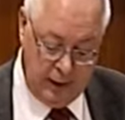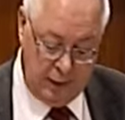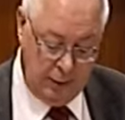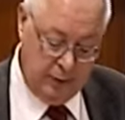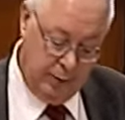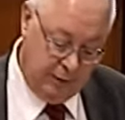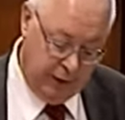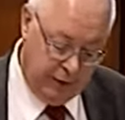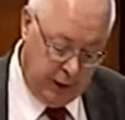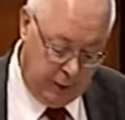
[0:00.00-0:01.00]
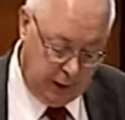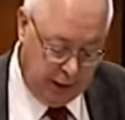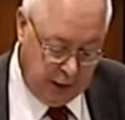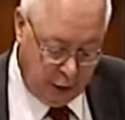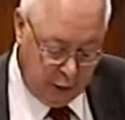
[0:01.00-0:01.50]
We have a rapidly
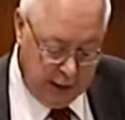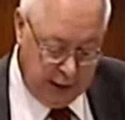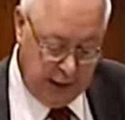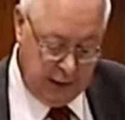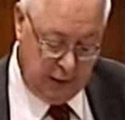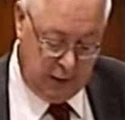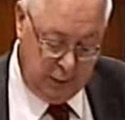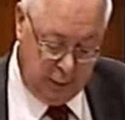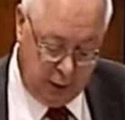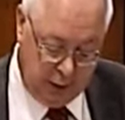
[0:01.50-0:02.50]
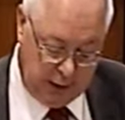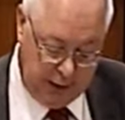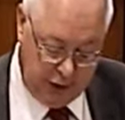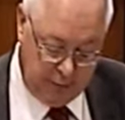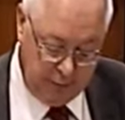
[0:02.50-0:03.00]
growing elderly
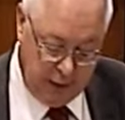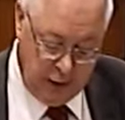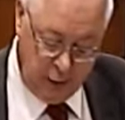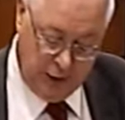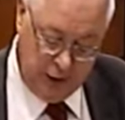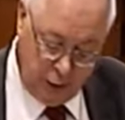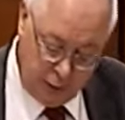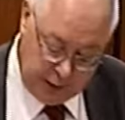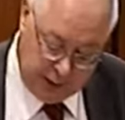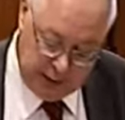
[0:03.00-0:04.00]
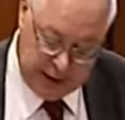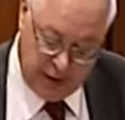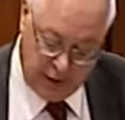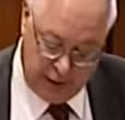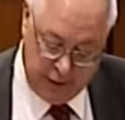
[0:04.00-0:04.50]
population with complex
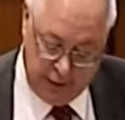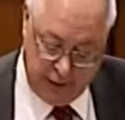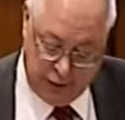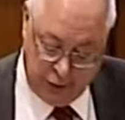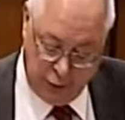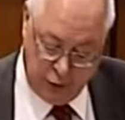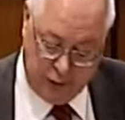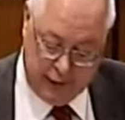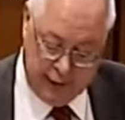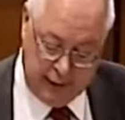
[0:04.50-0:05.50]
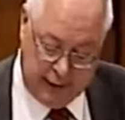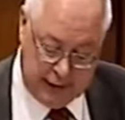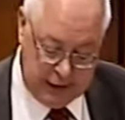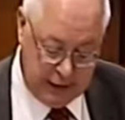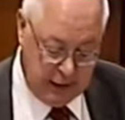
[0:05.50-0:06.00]
health and social care needs,
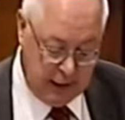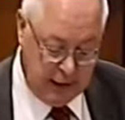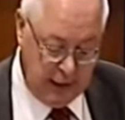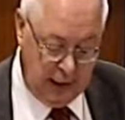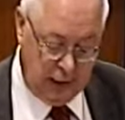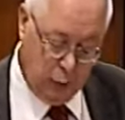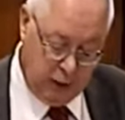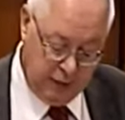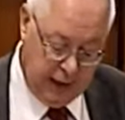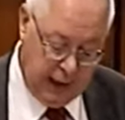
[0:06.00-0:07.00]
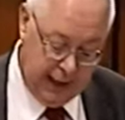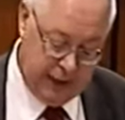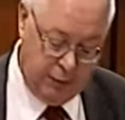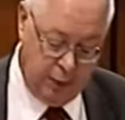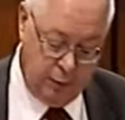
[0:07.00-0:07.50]
and one of the highest
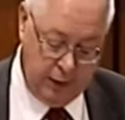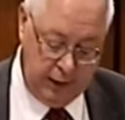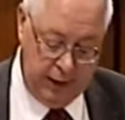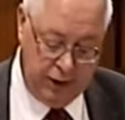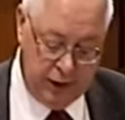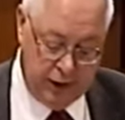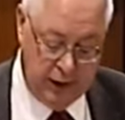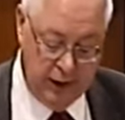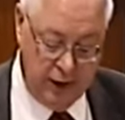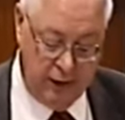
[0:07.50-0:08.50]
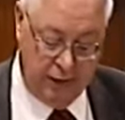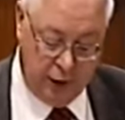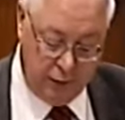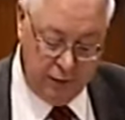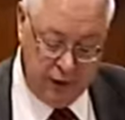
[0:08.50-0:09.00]
populations of
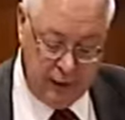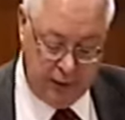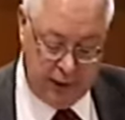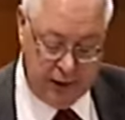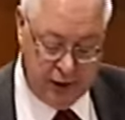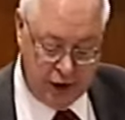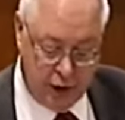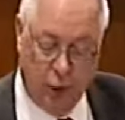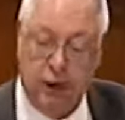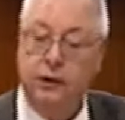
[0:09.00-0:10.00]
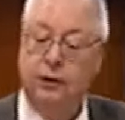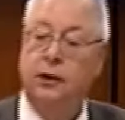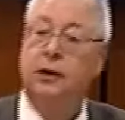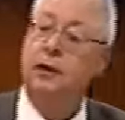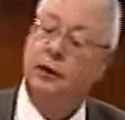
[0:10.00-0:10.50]
young families in Scotland,
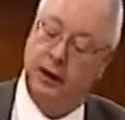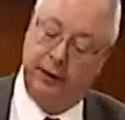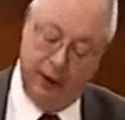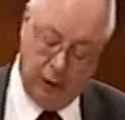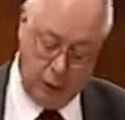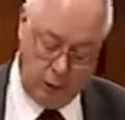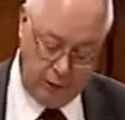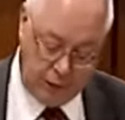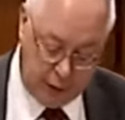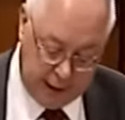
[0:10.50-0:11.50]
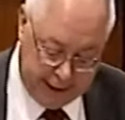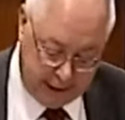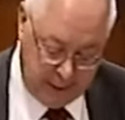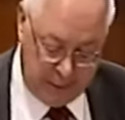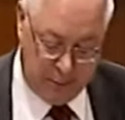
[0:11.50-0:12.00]
and they all require
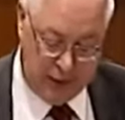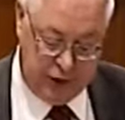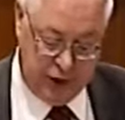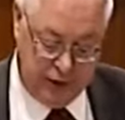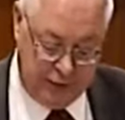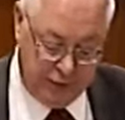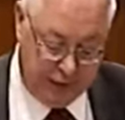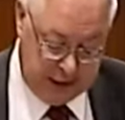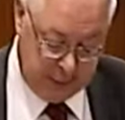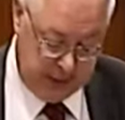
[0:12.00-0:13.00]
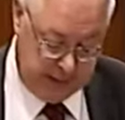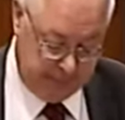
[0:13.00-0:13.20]
major investment.